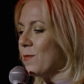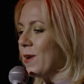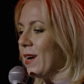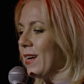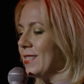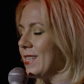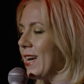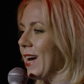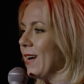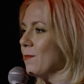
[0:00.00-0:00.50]
my
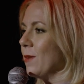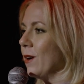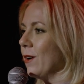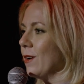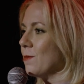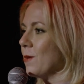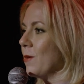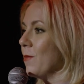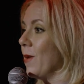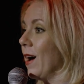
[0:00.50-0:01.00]
dad
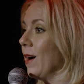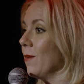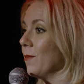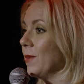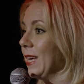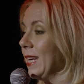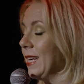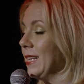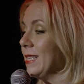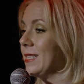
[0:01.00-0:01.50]
marries my mom,
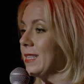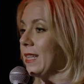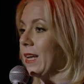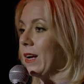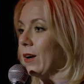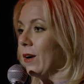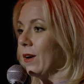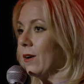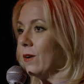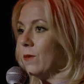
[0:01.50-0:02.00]
he's
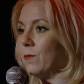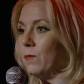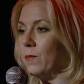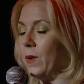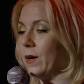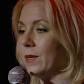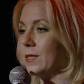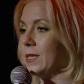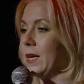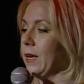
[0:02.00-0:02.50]
there
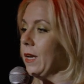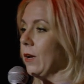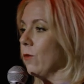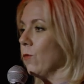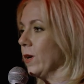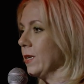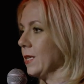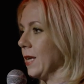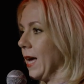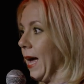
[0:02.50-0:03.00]
bartending
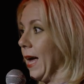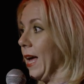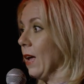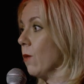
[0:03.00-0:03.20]
one day,